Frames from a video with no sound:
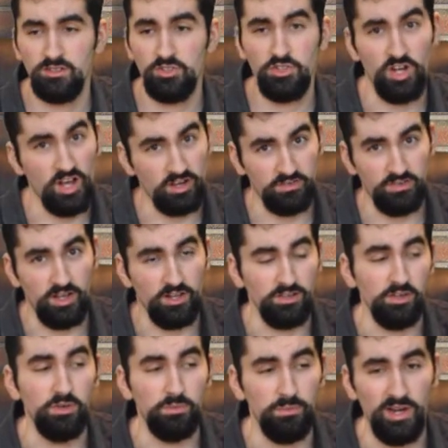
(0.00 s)
Shock
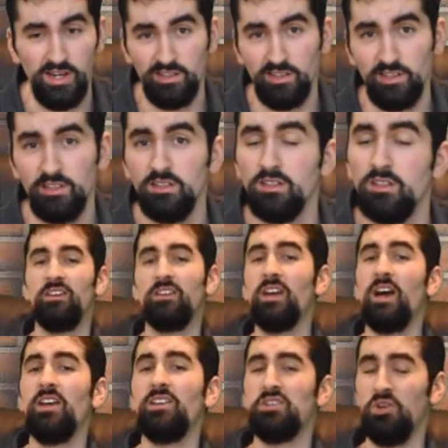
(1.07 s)
value, mainly.
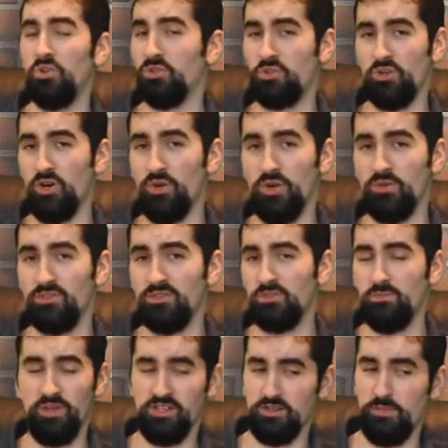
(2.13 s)
Gaia told
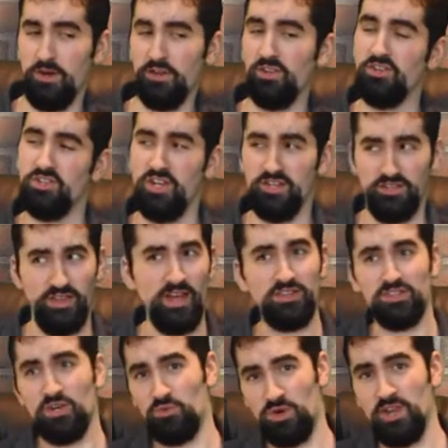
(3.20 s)
Kronos, because apparently she has
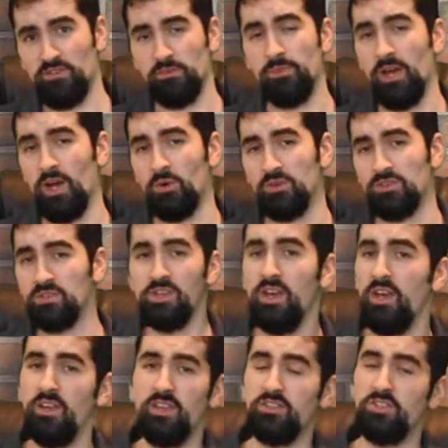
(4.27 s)
that so raven powers,
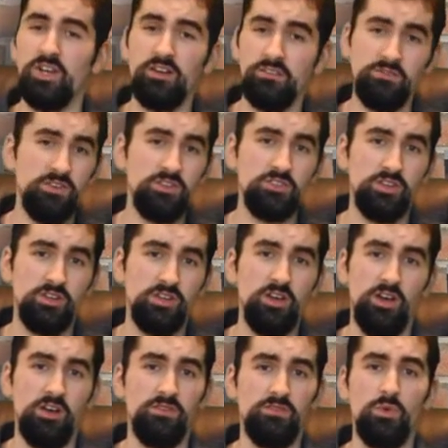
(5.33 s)
that she had a vision
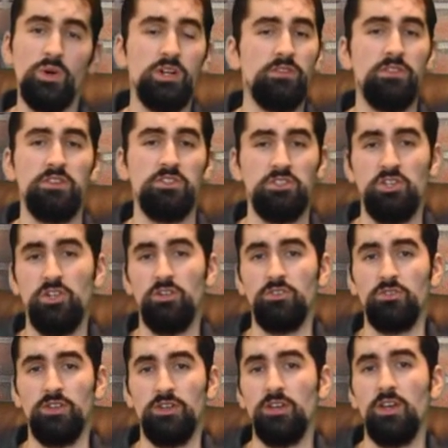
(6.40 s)
of one of his
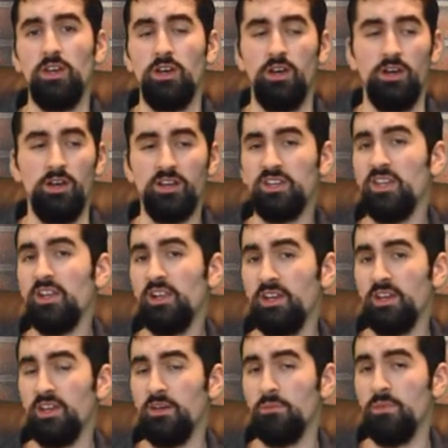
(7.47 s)
children
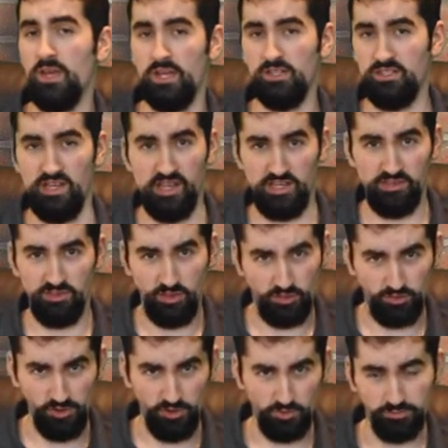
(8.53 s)
killing him and taking the
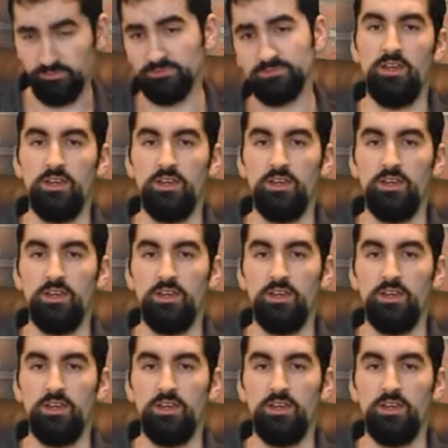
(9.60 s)
throne.